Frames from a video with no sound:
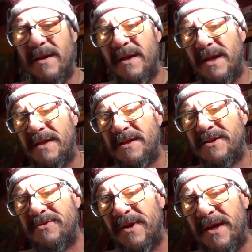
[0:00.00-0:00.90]
in the
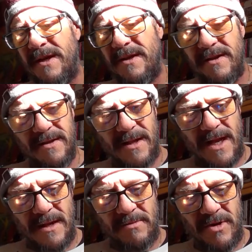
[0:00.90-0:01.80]
streak
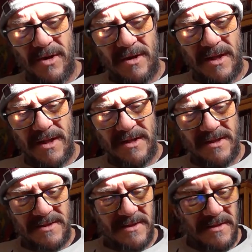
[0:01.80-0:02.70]
lineup card. I'd like to
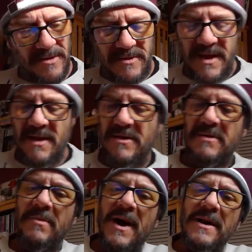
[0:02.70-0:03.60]
look down on the
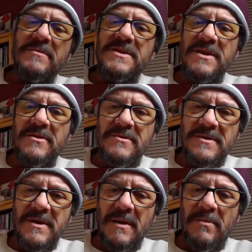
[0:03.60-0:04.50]
bottom, see
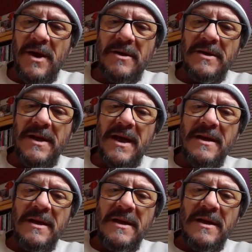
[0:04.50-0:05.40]
who's umpiring that.
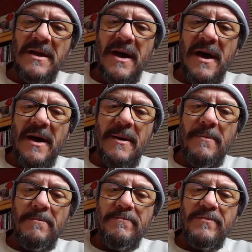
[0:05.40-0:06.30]

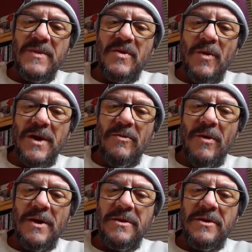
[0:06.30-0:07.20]

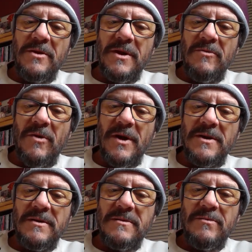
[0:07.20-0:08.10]

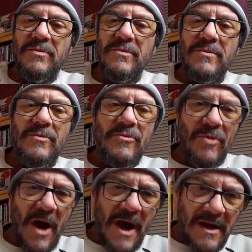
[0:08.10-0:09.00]
21-31
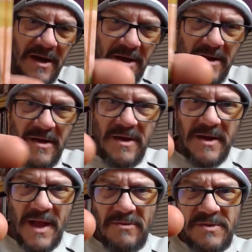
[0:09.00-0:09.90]
rock
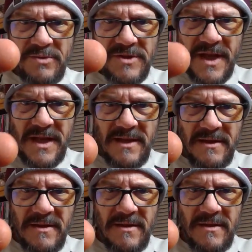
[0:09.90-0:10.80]
that was presented,
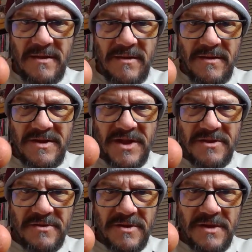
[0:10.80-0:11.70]

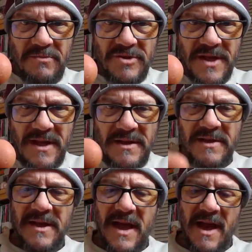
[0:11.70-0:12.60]
chiseled and presented
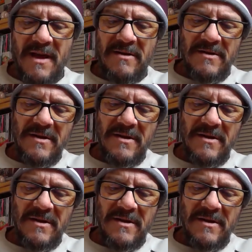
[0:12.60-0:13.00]
to Cal.